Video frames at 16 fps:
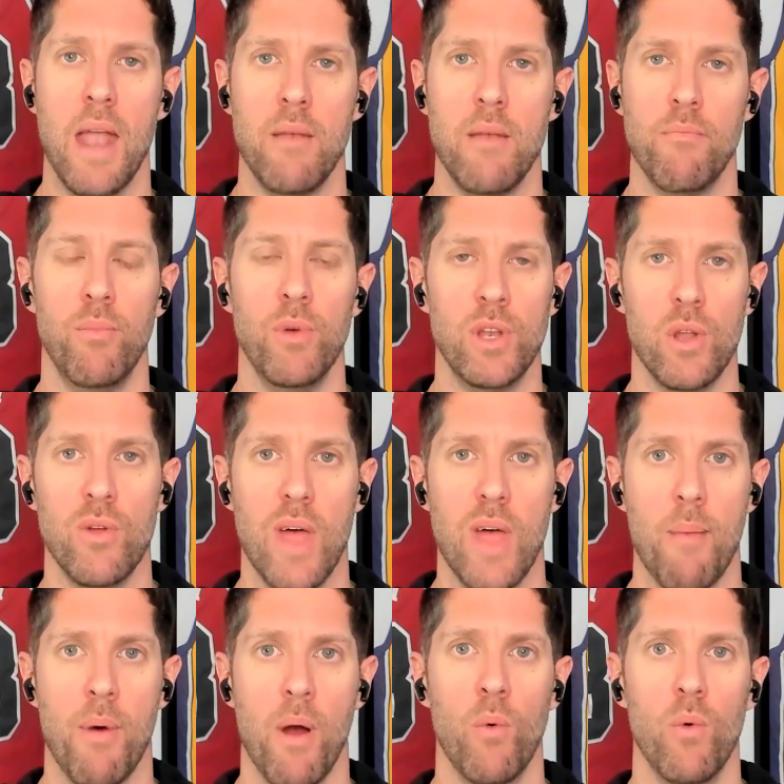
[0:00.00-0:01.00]
And we do
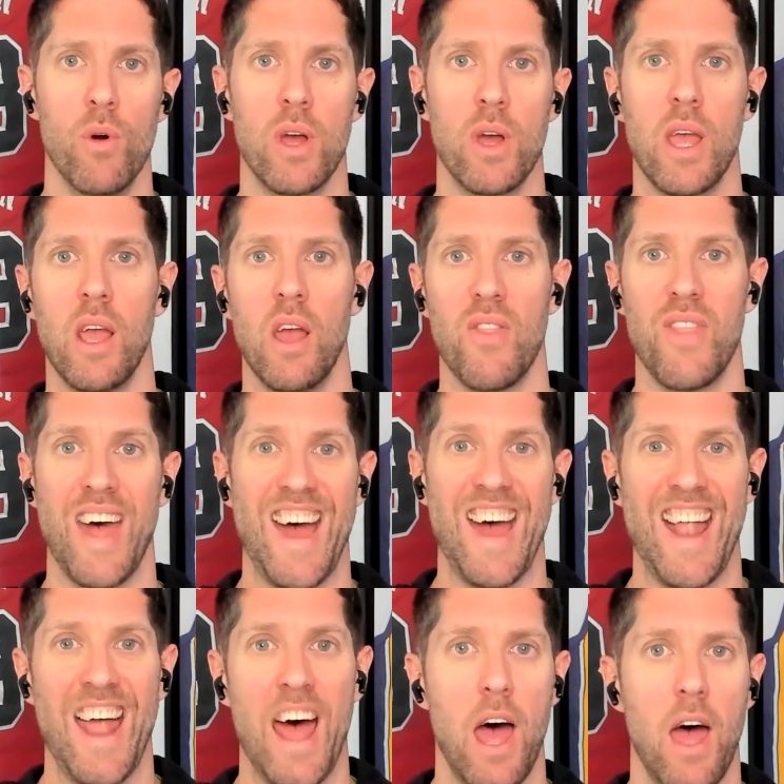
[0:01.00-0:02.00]
that by working at
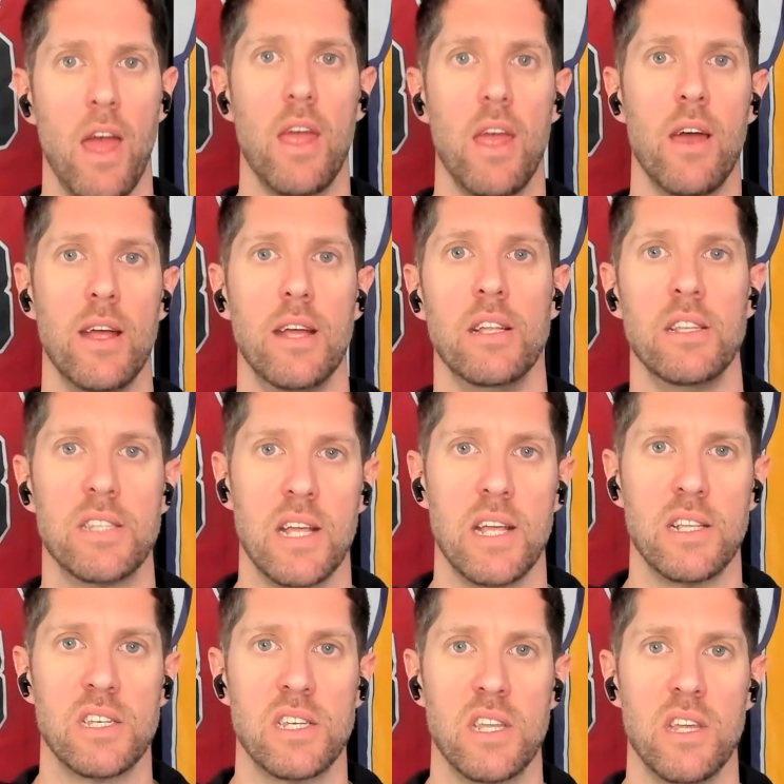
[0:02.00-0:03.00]
that higher
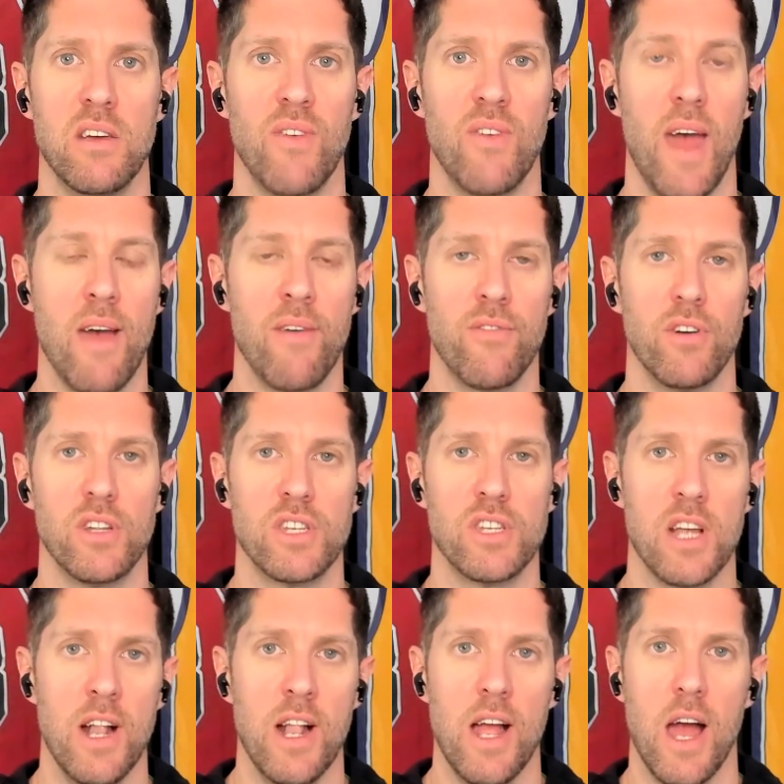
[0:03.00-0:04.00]
intensity of
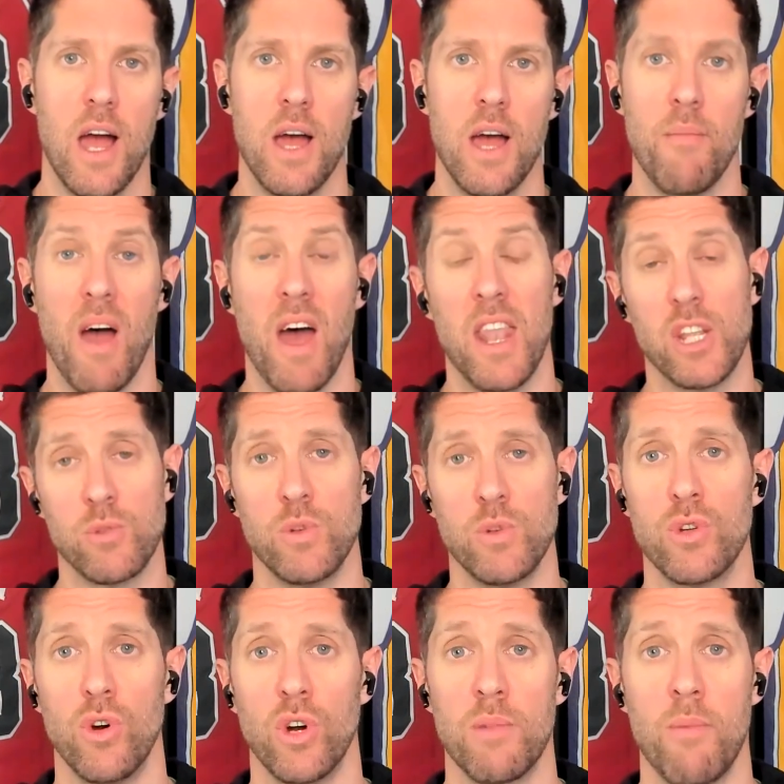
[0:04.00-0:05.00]
effort. Um, and as
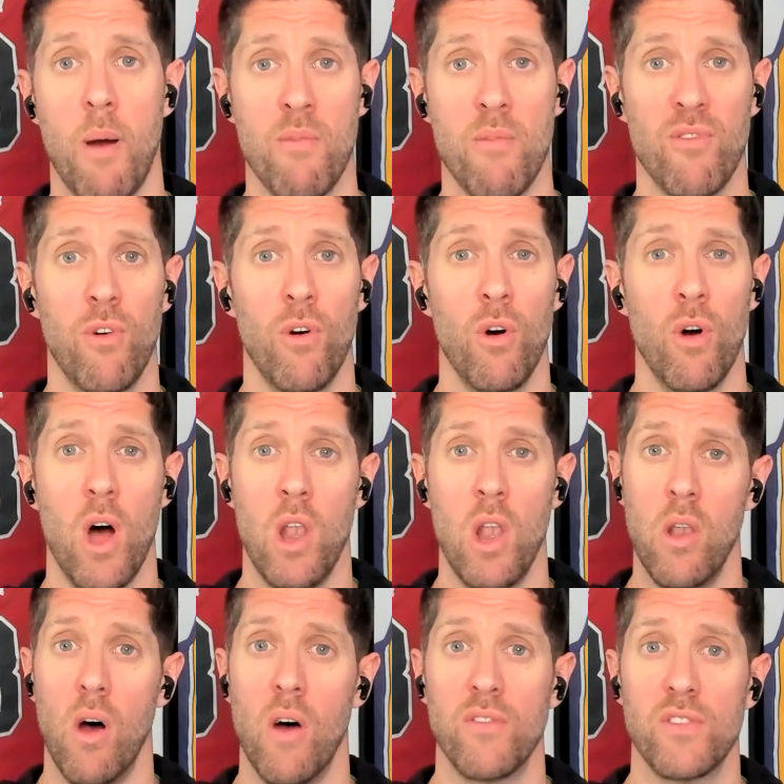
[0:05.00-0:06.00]
we talked about before,
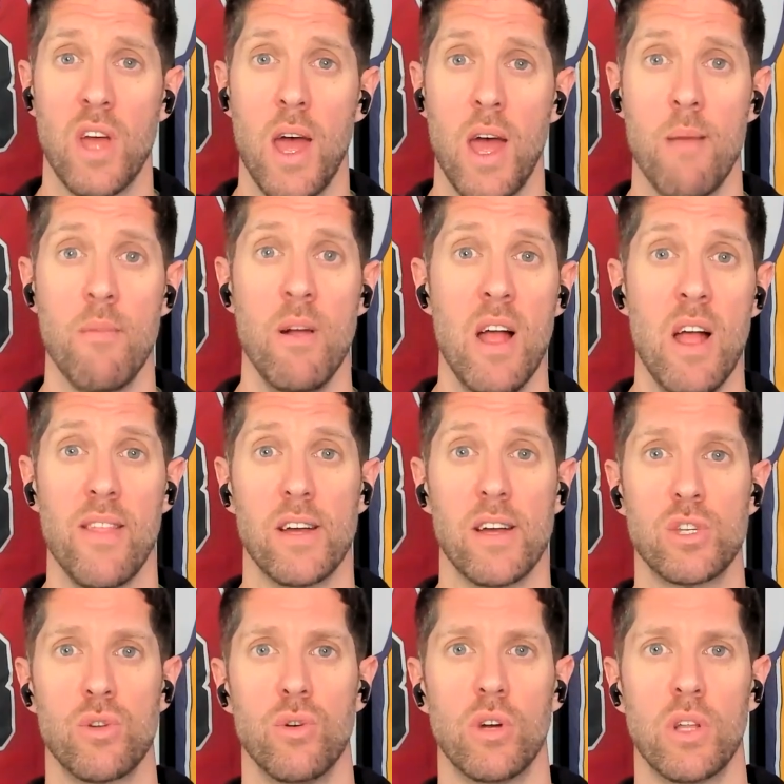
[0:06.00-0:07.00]
a lot of time
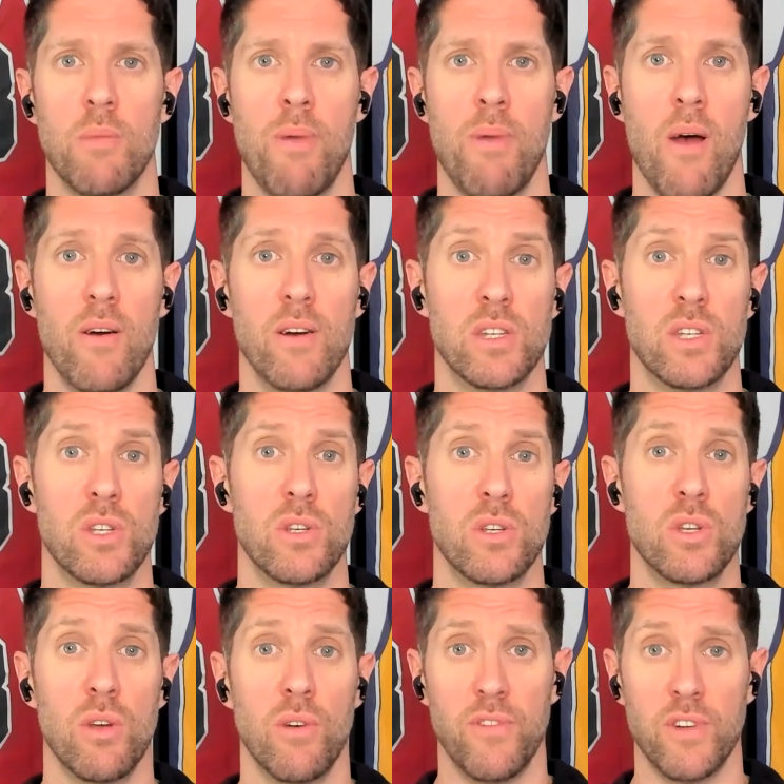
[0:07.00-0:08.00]
that's talked about as
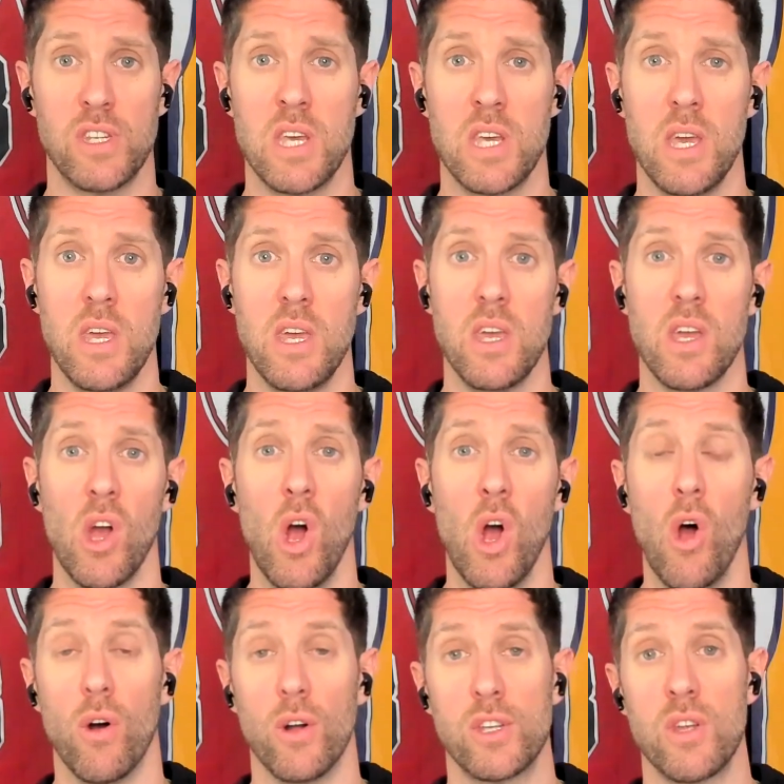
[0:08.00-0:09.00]
to fatigue
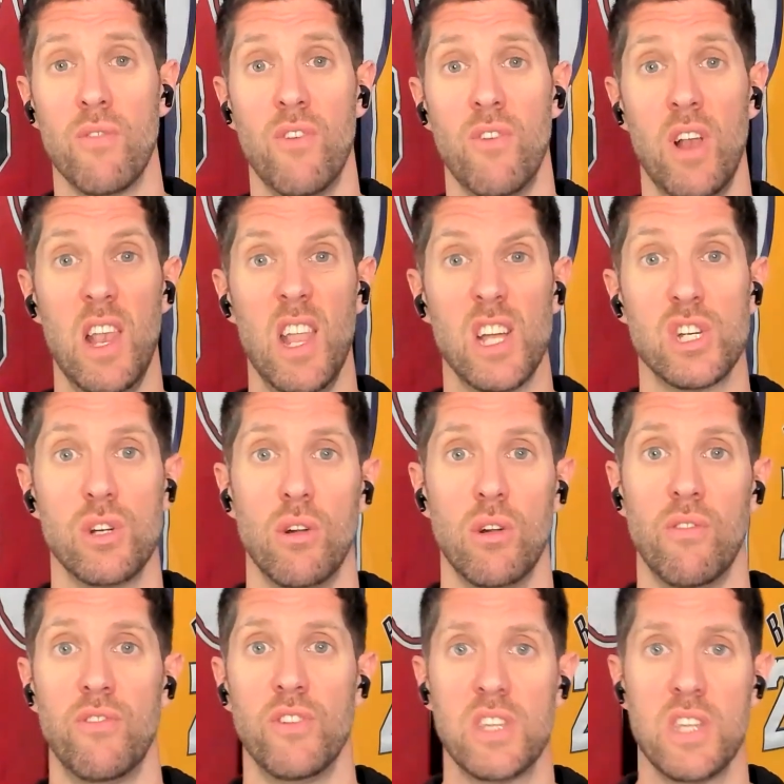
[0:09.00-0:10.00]
or to
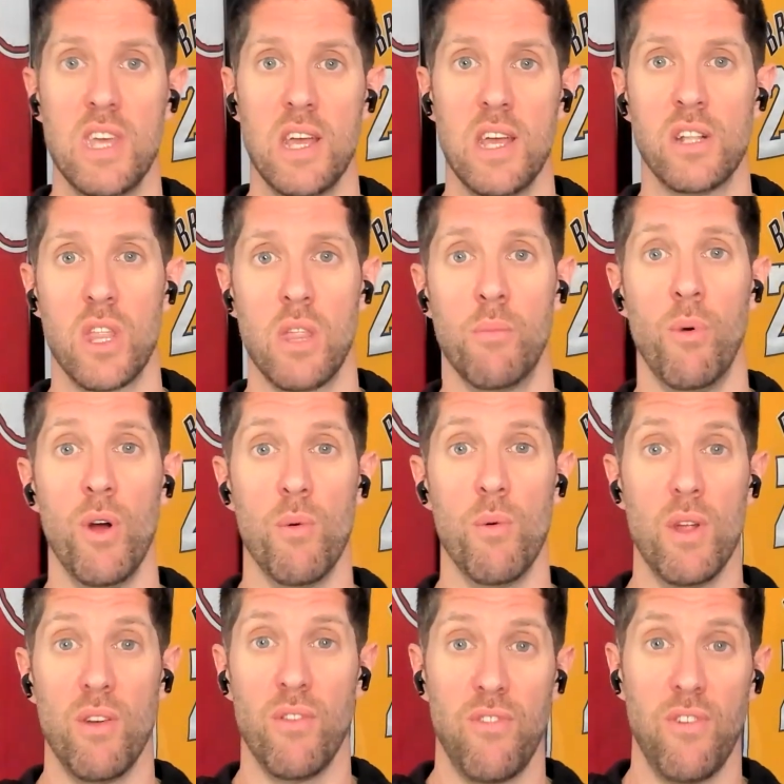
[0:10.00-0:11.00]
volitional fatigue to the
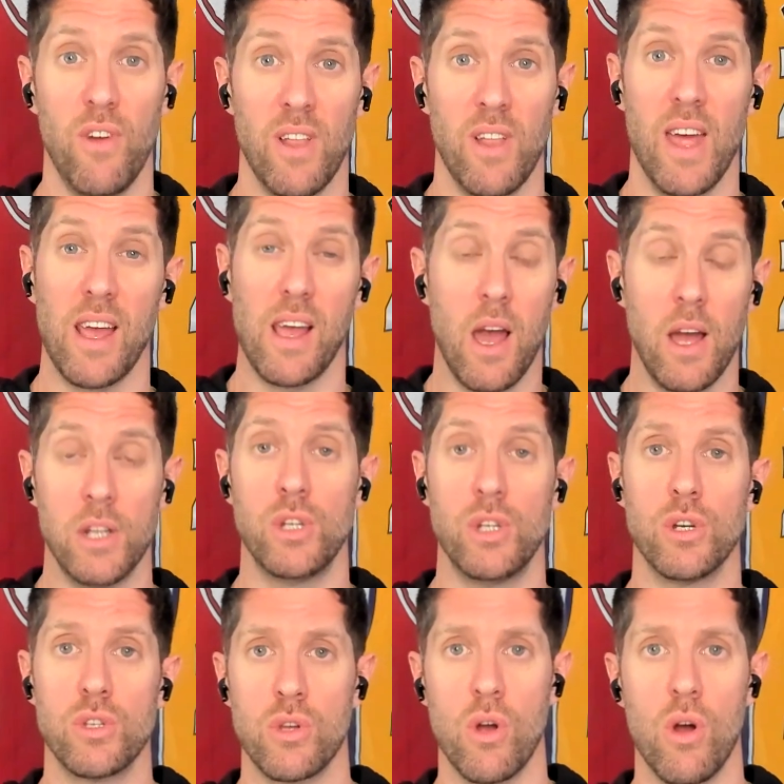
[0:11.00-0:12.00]
point where you feel like, I
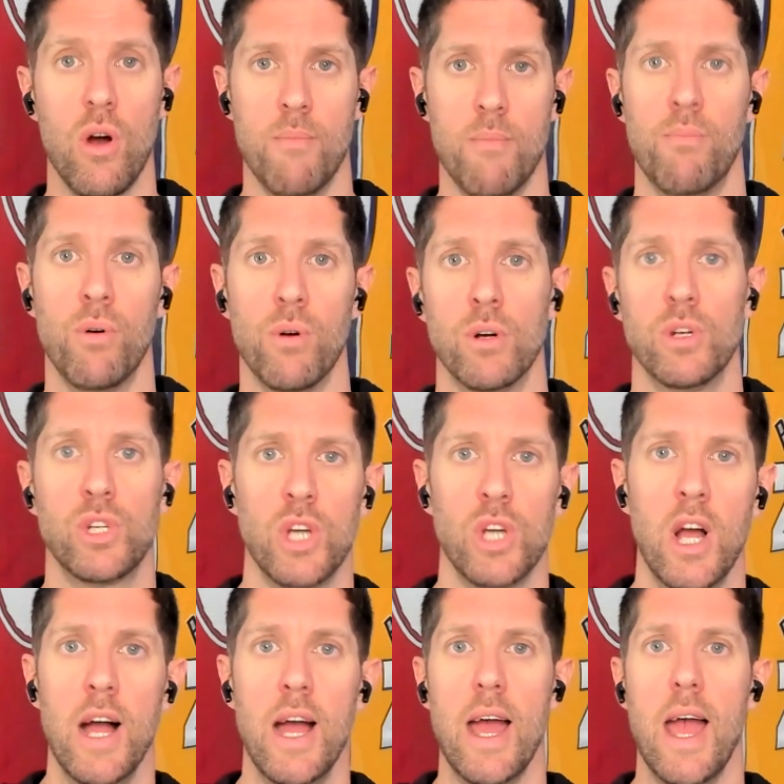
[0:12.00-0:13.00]
just can't
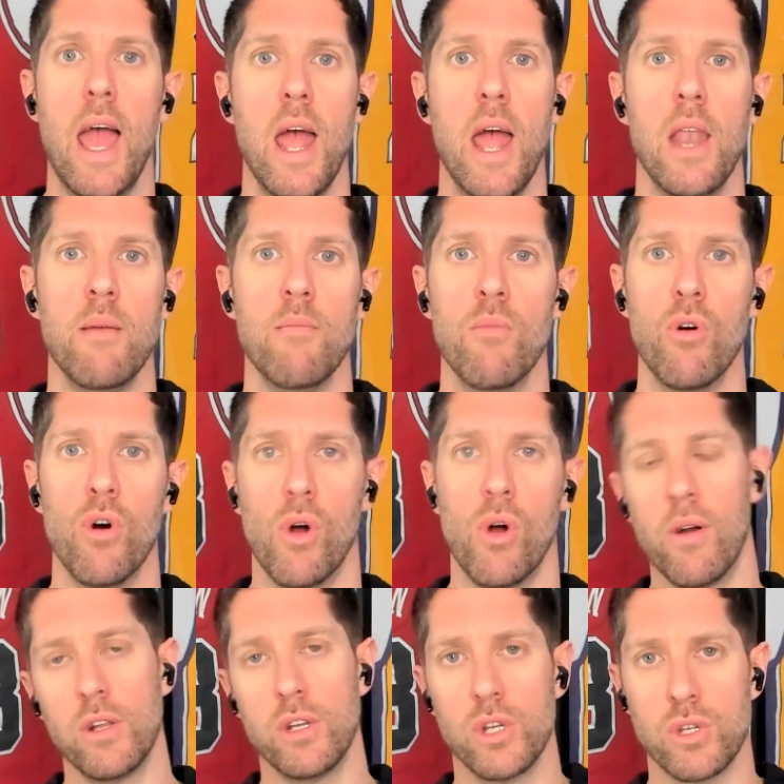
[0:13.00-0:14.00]
push
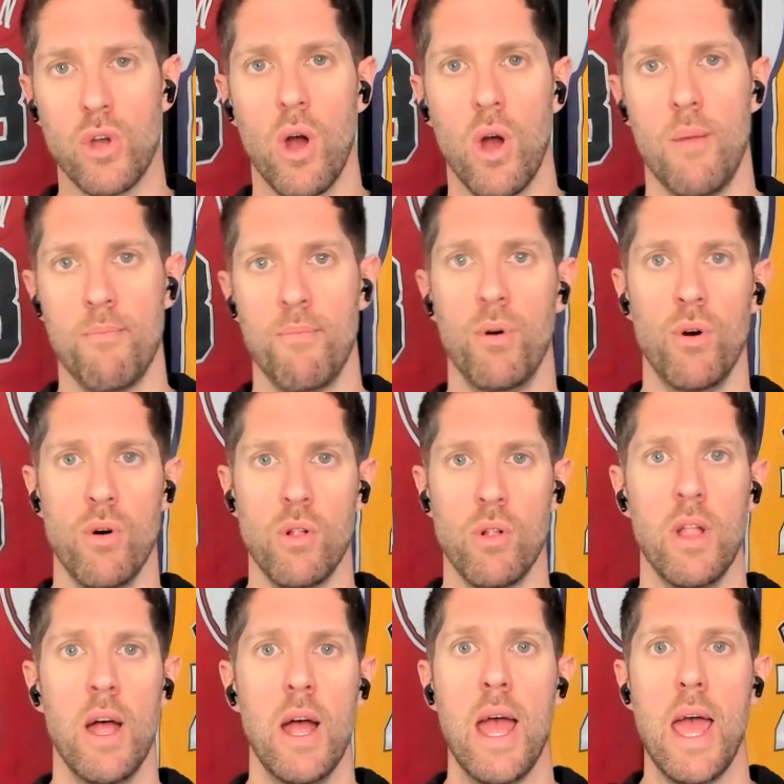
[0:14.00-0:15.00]
anymore or I just can't
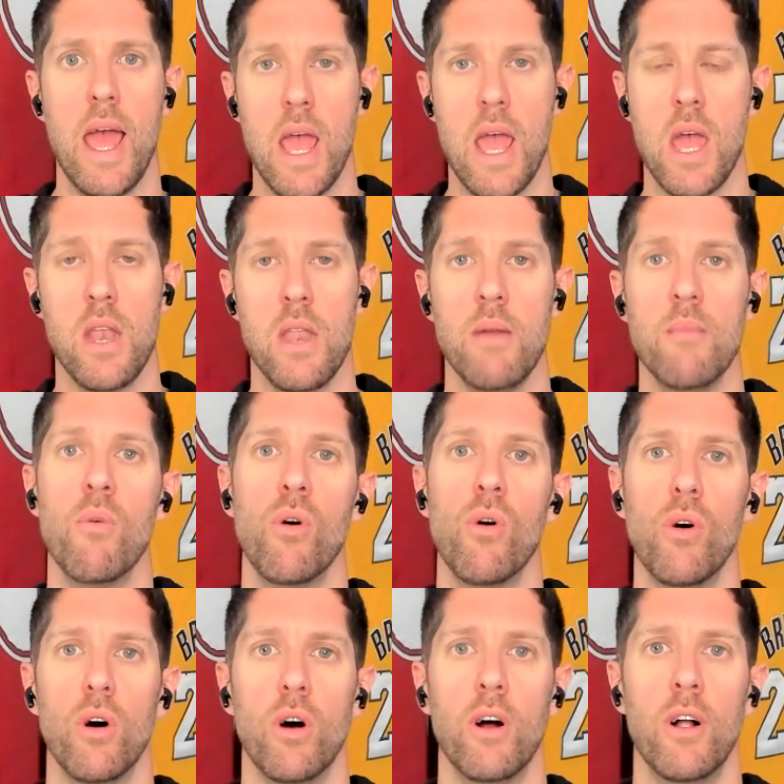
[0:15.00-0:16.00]
pull
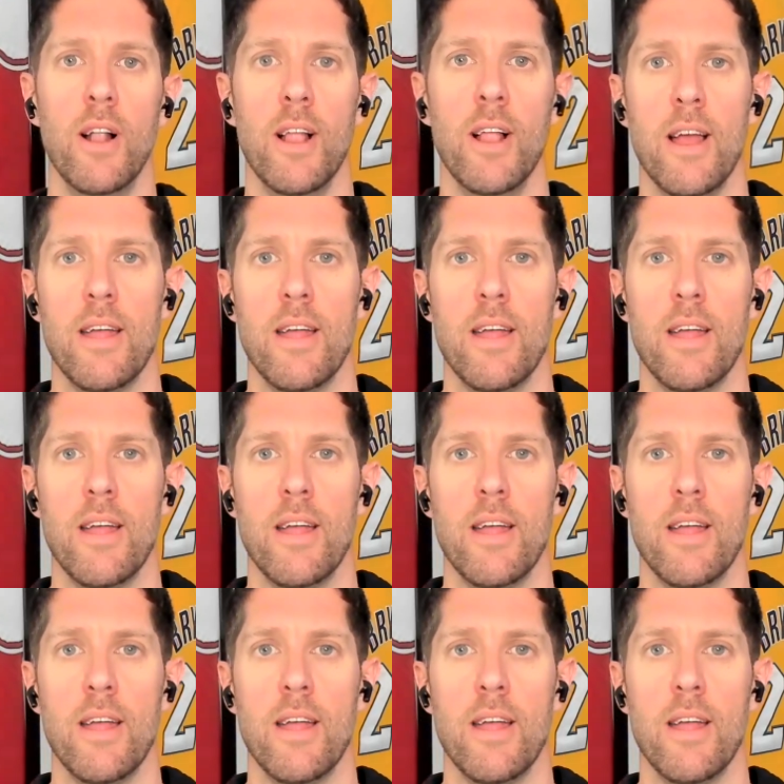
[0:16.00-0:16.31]
anymore.